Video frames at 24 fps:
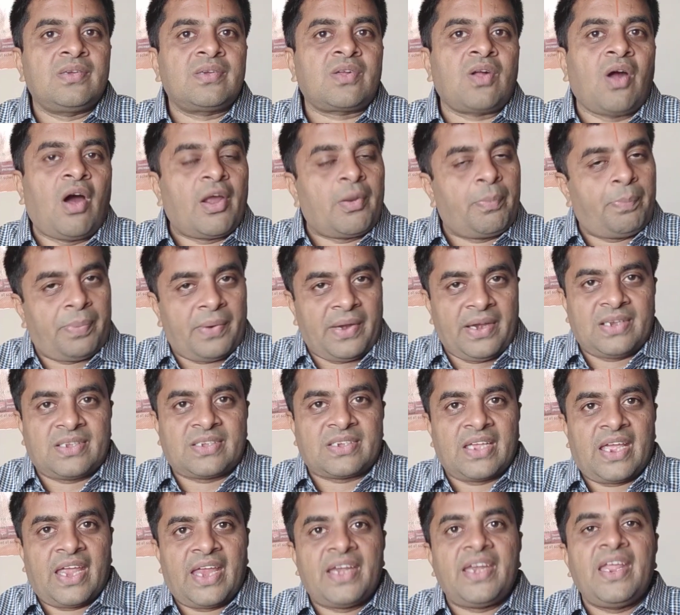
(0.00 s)
corporate
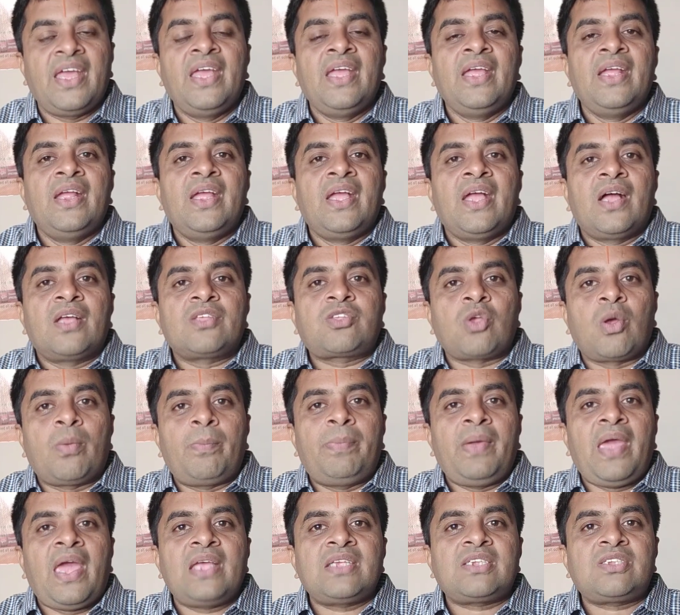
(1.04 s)
side. So
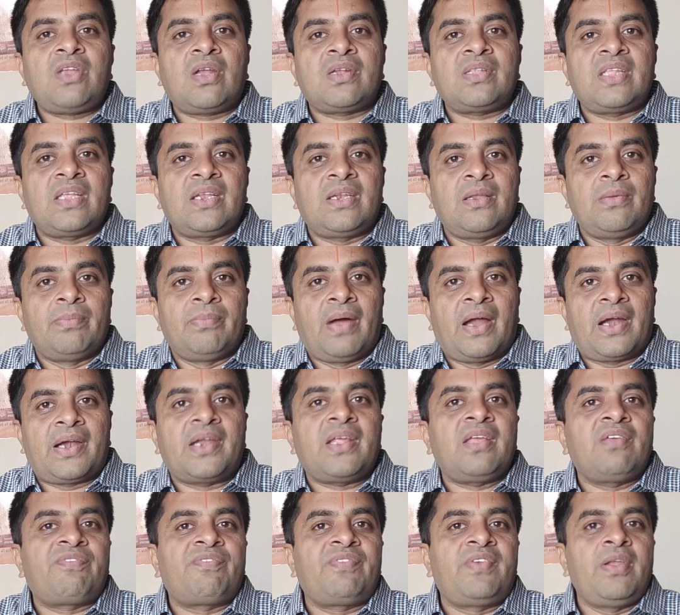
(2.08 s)
based on the demand,
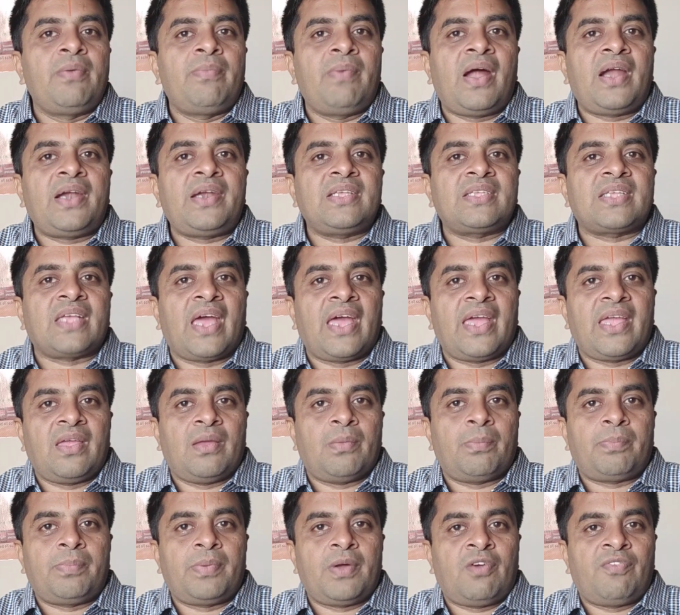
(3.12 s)
if demand is
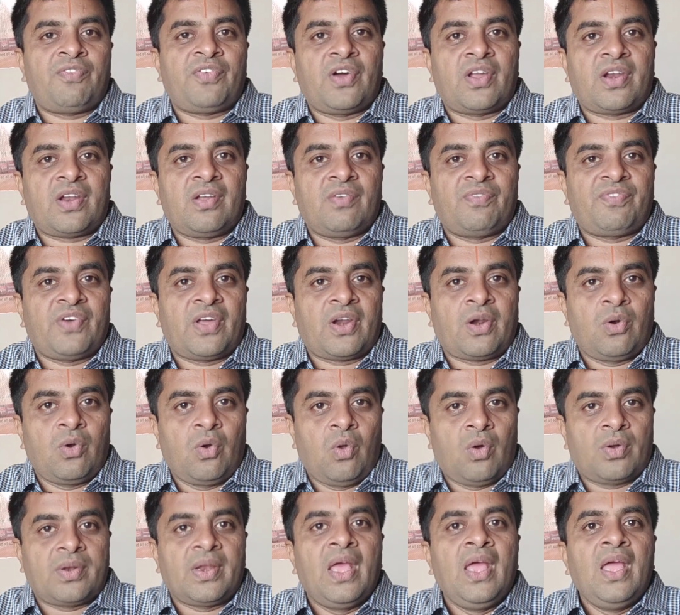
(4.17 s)
high for
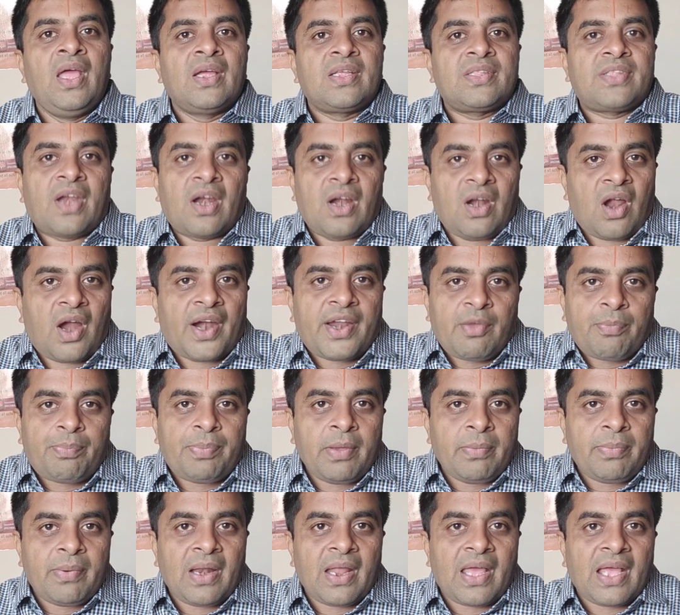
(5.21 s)
loan, there are a lot of
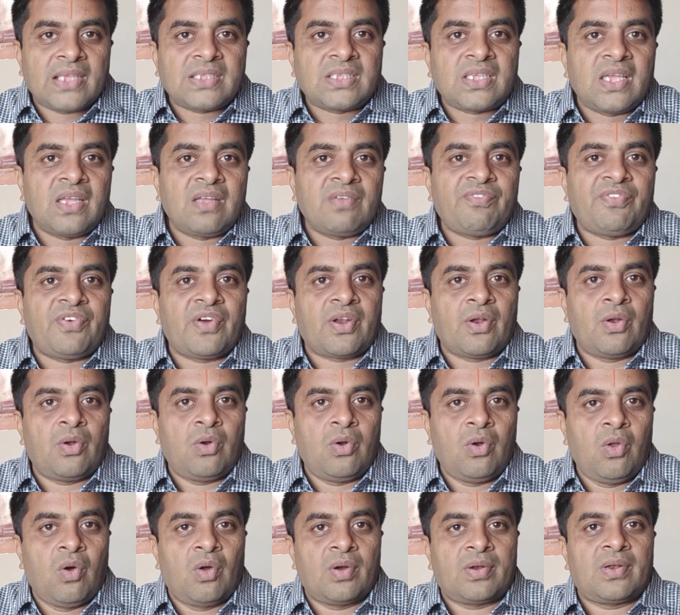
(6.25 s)
people asking for a
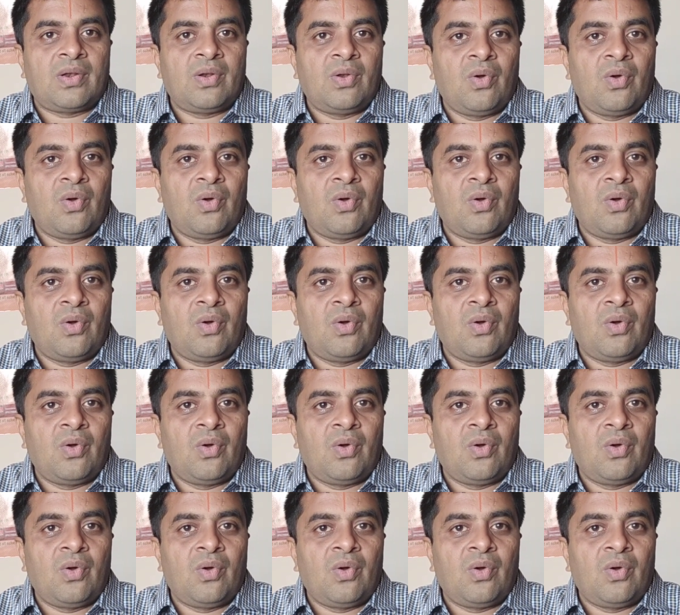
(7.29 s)
loan.